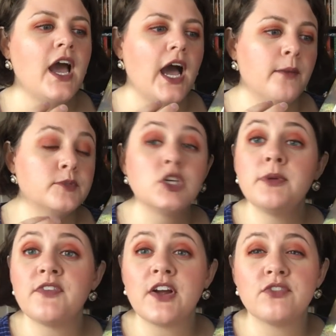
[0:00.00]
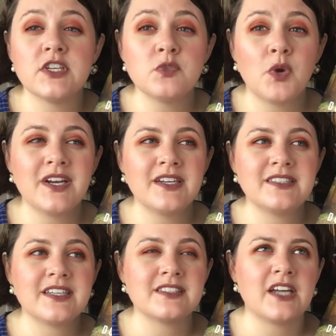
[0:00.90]
Um, to be fair, this
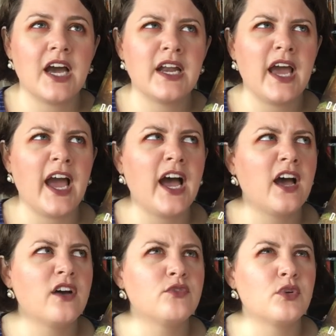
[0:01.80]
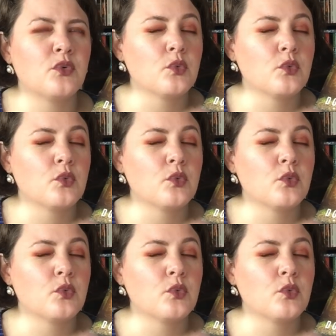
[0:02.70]
one does not have